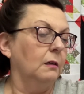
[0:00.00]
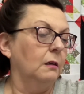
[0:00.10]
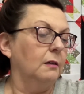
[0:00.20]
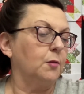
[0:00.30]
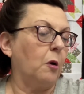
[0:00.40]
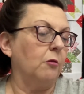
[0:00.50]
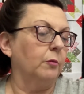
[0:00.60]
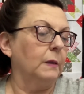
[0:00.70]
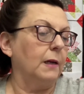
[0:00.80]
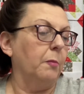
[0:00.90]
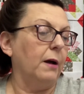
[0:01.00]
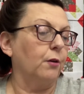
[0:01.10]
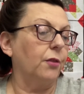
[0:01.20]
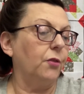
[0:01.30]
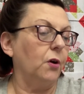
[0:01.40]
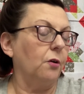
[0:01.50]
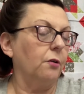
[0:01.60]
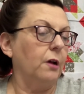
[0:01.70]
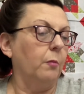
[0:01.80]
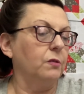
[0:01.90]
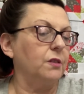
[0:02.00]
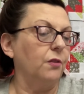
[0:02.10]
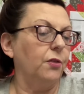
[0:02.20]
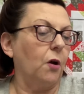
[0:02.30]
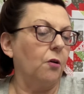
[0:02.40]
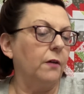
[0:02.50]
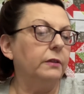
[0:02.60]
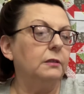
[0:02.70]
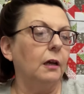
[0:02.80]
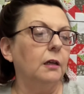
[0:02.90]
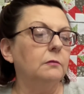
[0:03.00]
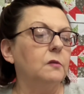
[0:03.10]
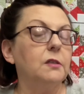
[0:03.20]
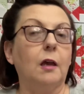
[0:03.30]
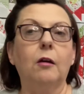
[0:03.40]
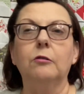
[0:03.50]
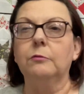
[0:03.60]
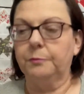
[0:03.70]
it's probably about a third, almost a third of it done. So,